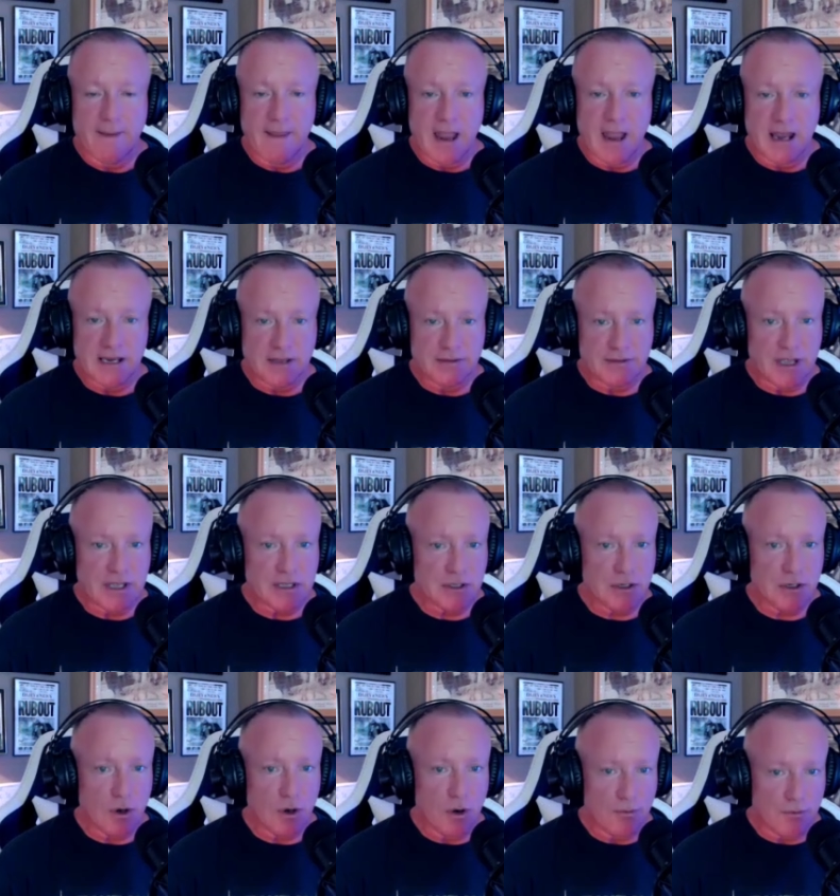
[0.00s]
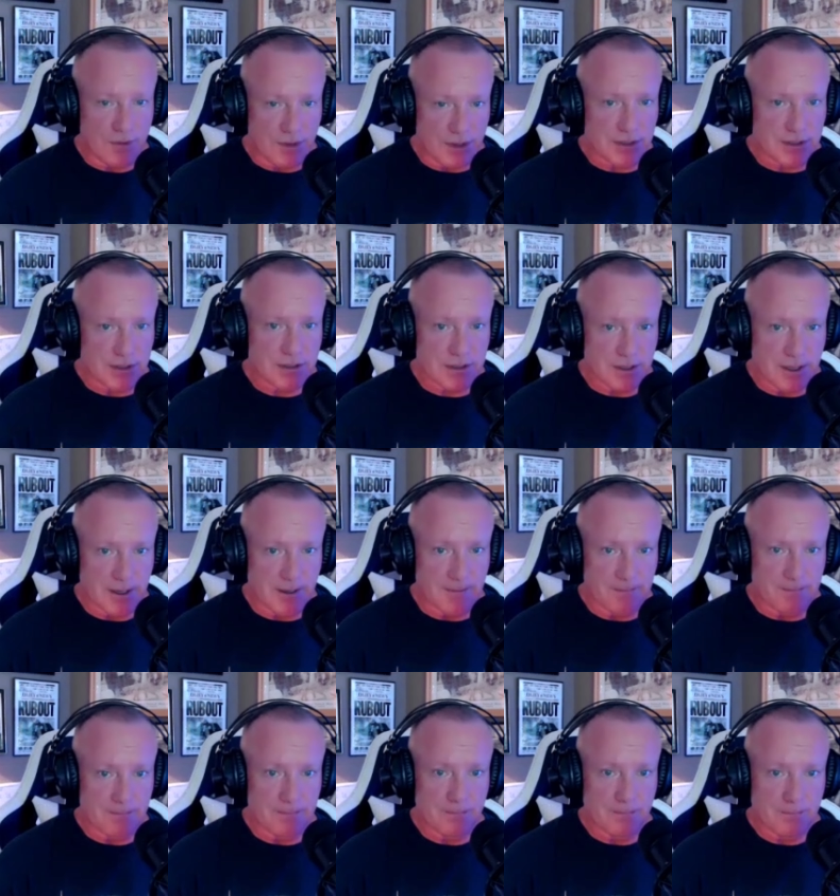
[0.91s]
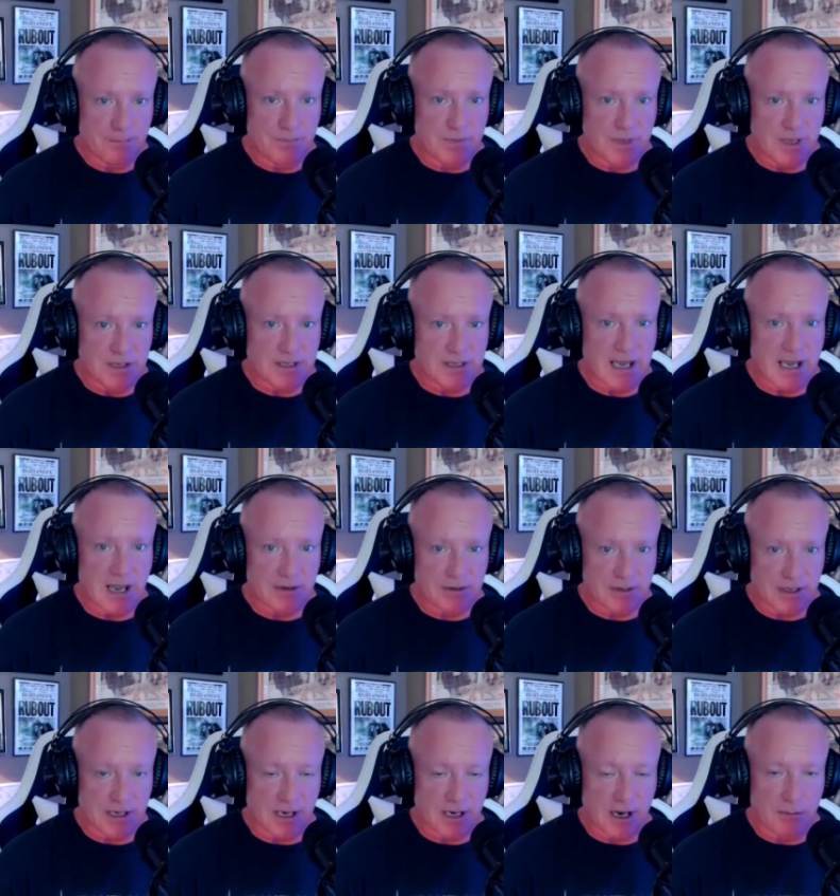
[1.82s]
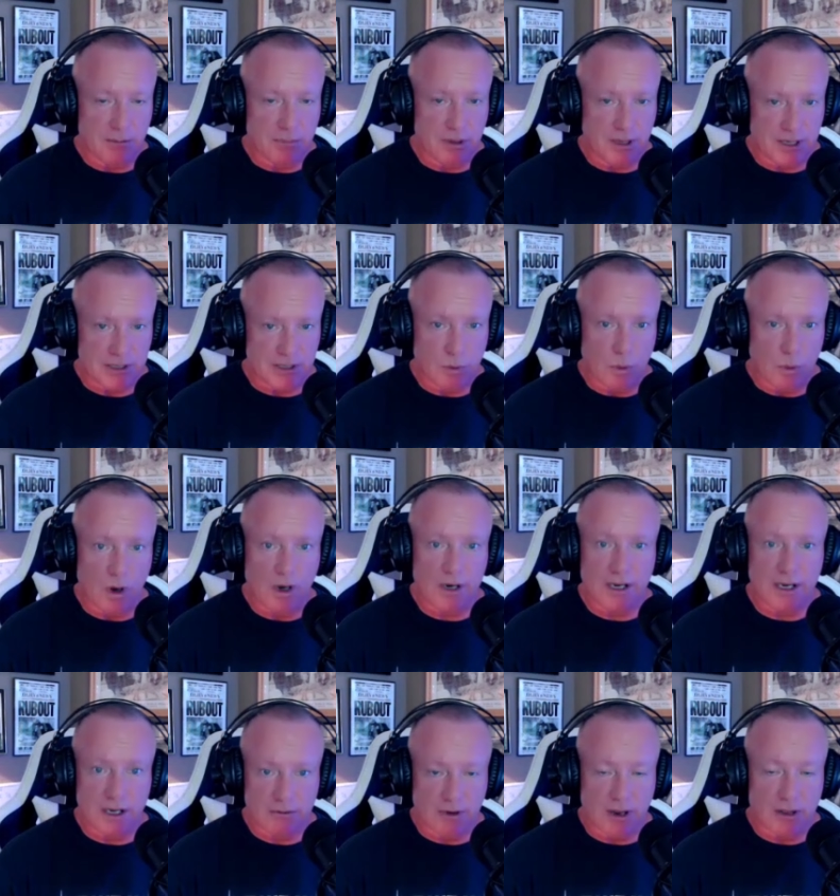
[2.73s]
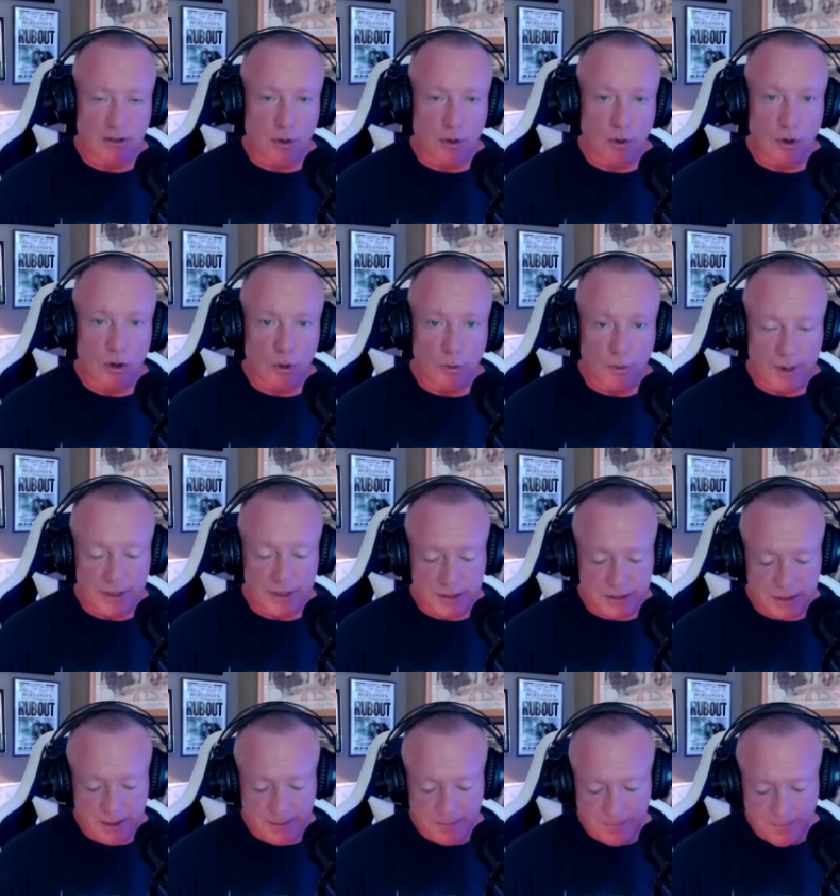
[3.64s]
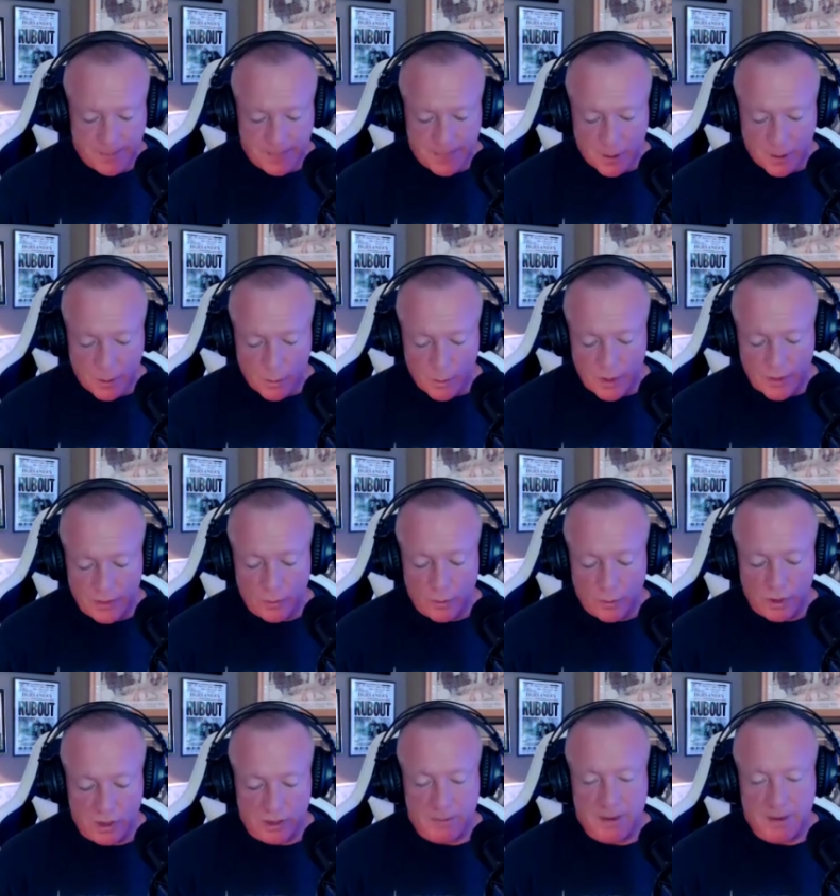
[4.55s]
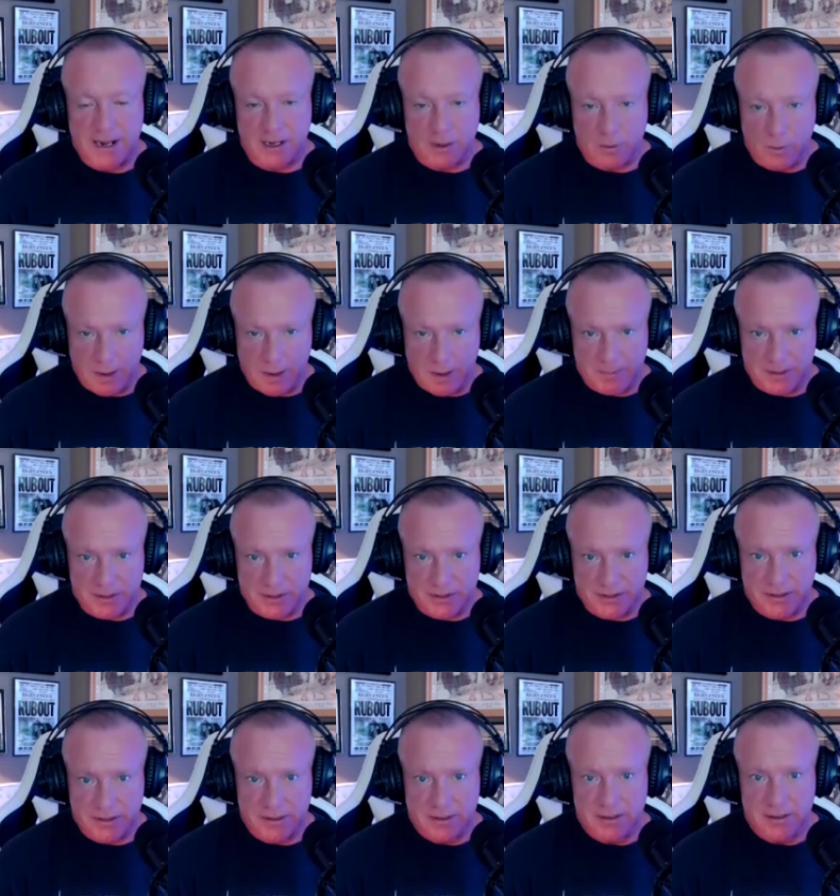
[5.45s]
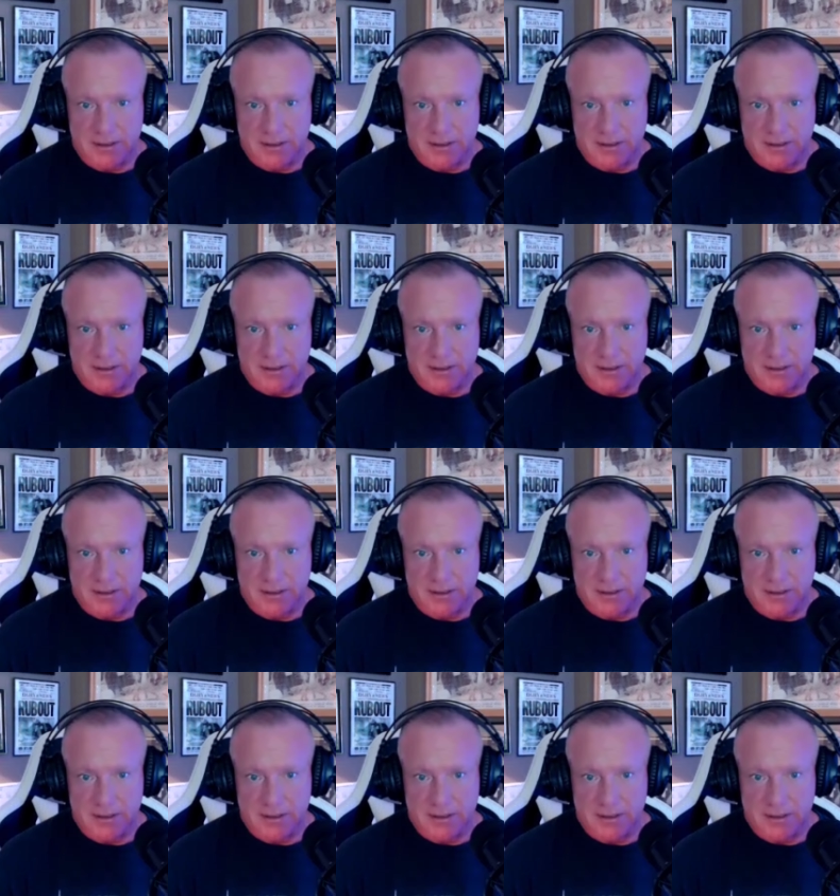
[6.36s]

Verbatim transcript: And yet they took over this um, these housing complex, walking around the hallways with automatic weapons.